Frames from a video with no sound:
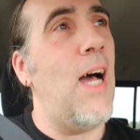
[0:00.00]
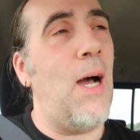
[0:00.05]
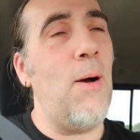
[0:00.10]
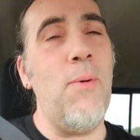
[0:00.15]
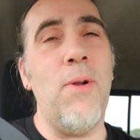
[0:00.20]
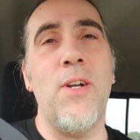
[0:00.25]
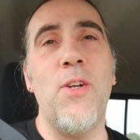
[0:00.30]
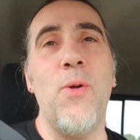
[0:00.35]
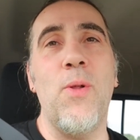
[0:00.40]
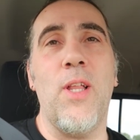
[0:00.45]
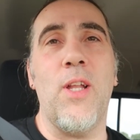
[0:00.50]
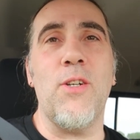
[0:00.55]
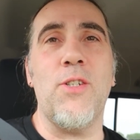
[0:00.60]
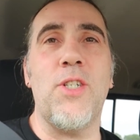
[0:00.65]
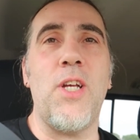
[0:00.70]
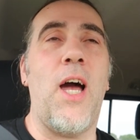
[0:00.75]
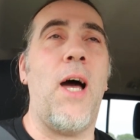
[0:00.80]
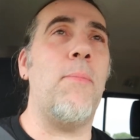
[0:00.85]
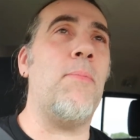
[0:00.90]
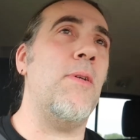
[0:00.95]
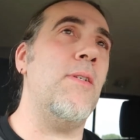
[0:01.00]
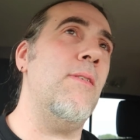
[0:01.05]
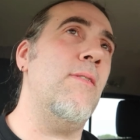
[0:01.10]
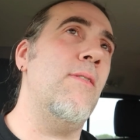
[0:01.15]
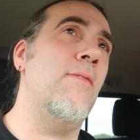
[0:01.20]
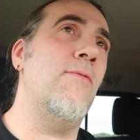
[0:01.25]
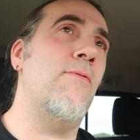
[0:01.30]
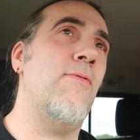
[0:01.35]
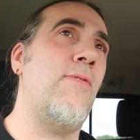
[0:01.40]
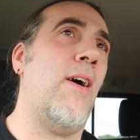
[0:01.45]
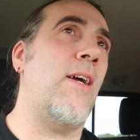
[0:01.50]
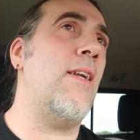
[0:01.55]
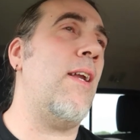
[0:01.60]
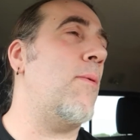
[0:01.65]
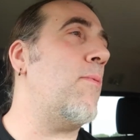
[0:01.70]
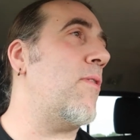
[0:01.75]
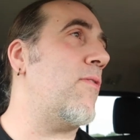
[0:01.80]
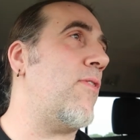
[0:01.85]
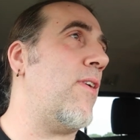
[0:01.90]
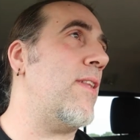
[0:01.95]
I want to do a little shopping. Find
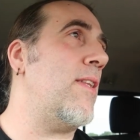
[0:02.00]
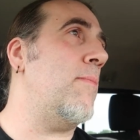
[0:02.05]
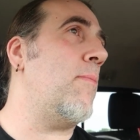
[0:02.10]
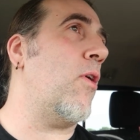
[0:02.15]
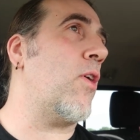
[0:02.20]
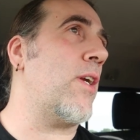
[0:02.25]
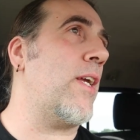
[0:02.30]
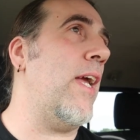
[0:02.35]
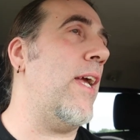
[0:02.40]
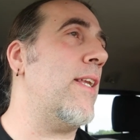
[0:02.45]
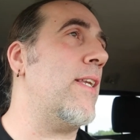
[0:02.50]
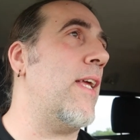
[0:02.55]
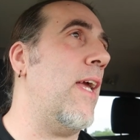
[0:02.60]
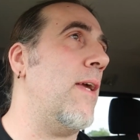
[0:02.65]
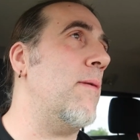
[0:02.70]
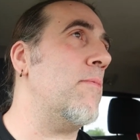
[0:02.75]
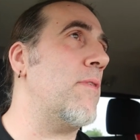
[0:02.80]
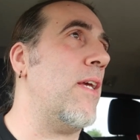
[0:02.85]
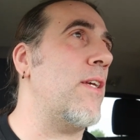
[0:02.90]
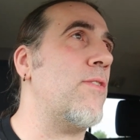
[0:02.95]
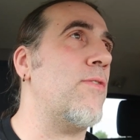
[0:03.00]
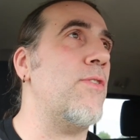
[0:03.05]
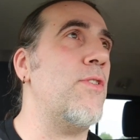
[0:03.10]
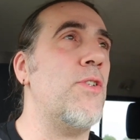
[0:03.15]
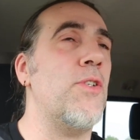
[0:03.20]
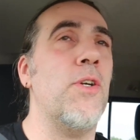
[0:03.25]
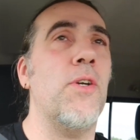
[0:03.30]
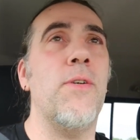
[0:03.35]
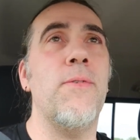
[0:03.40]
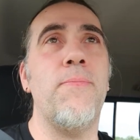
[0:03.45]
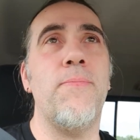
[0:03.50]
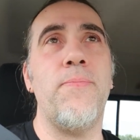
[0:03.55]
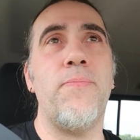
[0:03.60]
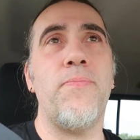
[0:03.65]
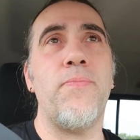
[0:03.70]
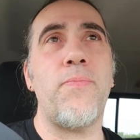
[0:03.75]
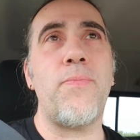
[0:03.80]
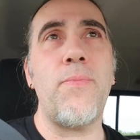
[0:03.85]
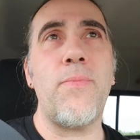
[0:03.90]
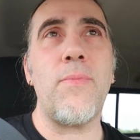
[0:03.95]
I want to find them arcade games. That's for sure.
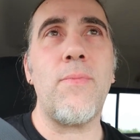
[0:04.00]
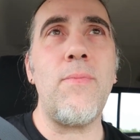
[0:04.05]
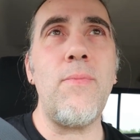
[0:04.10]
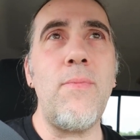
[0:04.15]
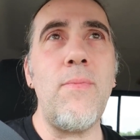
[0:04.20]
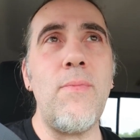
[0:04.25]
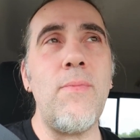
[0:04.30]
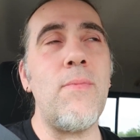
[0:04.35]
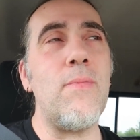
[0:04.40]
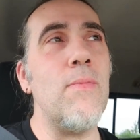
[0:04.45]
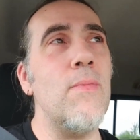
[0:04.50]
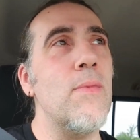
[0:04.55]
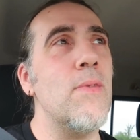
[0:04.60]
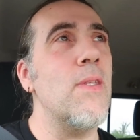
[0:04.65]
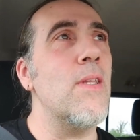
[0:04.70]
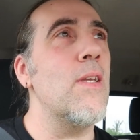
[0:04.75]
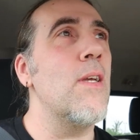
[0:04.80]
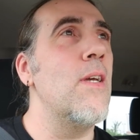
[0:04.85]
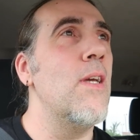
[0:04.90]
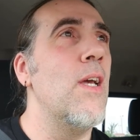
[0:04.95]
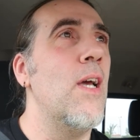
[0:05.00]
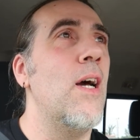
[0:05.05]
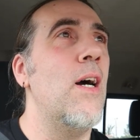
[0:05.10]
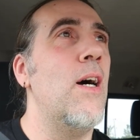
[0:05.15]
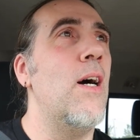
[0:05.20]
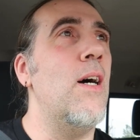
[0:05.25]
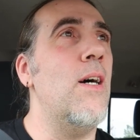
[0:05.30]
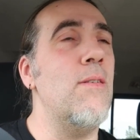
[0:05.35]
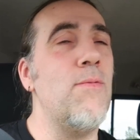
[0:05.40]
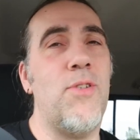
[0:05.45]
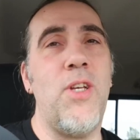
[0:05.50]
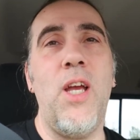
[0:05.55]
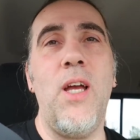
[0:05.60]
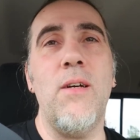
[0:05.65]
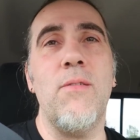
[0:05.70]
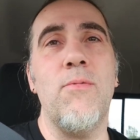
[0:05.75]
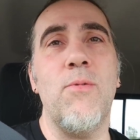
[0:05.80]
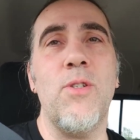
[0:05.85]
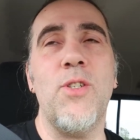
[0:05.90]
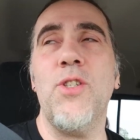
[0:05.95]
Let's just go rob a bank. Uh,
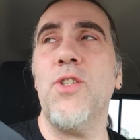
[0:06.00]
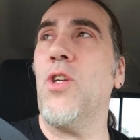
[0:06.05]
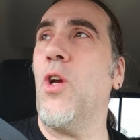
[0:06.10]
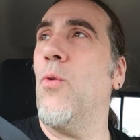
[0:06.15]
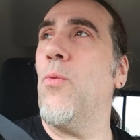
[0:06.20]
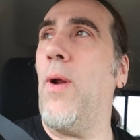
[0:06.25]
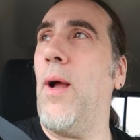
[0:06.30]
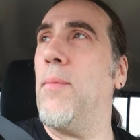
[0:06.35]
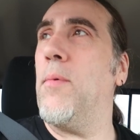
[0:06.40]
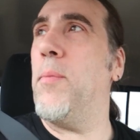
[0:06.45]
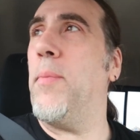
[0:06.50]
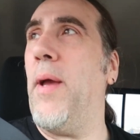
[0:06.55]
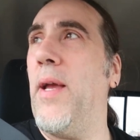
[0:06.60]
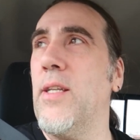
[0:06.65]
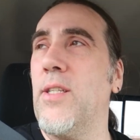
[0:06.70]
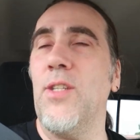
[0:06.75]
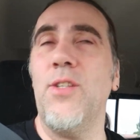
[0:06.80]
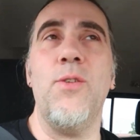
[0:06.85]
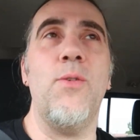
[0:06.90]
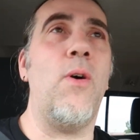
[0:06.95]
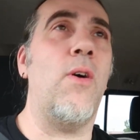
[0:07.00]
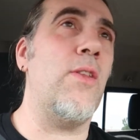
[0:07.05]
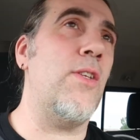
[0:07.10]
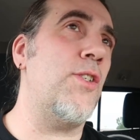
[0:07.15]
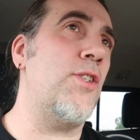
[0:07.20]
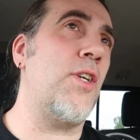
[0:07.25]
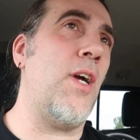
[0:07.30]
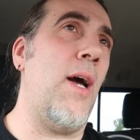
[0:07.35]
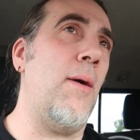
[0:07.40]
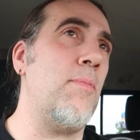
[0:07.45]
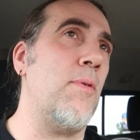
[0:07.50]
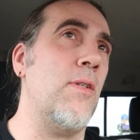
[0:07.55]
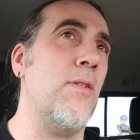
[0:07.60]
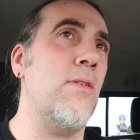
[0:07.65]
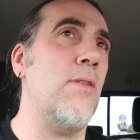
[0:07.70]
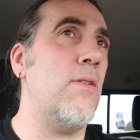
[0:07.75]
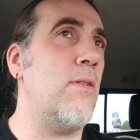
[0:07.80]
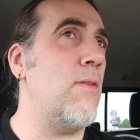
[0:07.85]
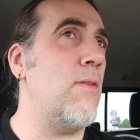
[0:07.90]
yeah, we'll just go rob a bank to do all the shopping.